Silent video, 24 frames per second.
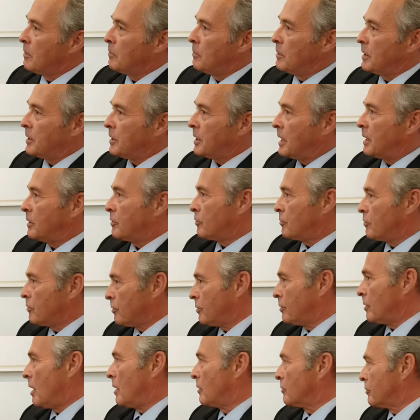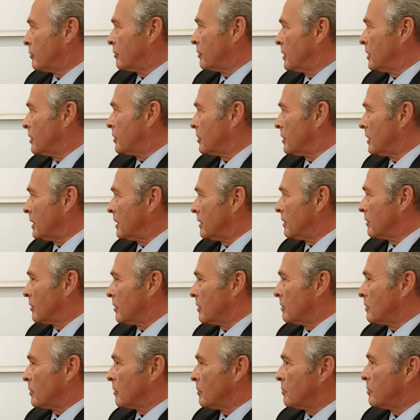we stay true to our tradition in
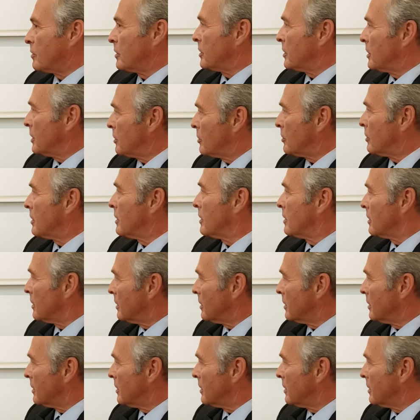terms of precision.